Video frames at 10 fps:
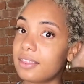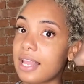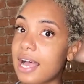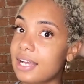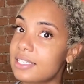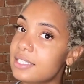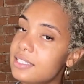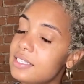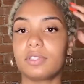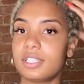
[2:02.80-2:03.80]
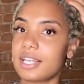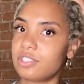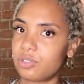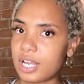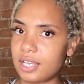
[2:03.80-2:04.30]
last, because as
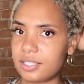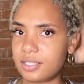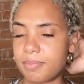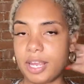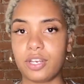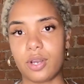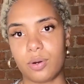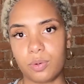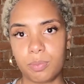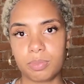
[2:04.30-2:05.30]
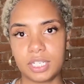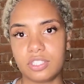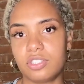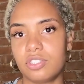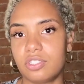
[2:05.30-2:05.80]
you guys may know,
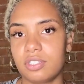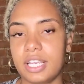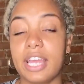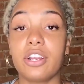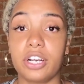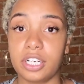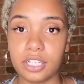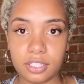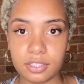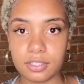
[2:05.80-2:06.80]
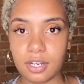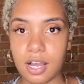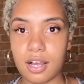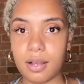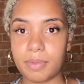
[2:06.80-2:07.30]
bleach can hurt.
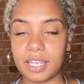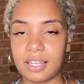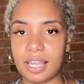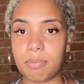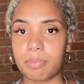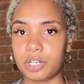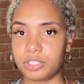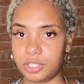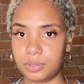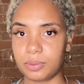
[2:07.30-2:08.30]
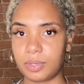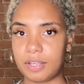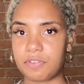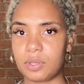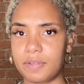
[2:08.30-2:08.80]
It can like burn you if
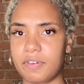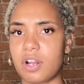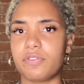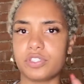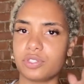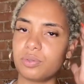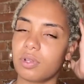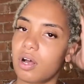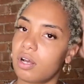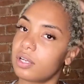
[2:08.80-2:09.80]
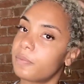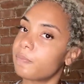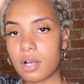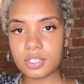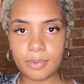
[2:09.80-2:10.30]
you leave it on for too long.
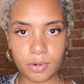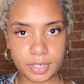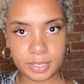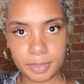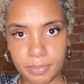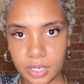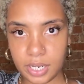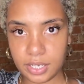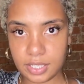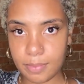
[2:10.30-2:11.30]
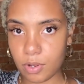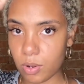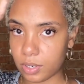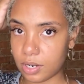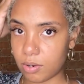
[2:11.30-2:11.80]
Also, I'm going to be putting some
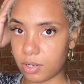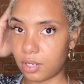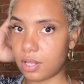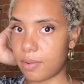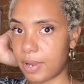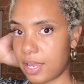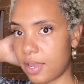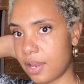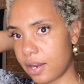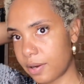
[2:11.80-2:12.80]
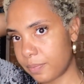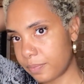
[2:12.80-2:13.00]
coconut oil on my hair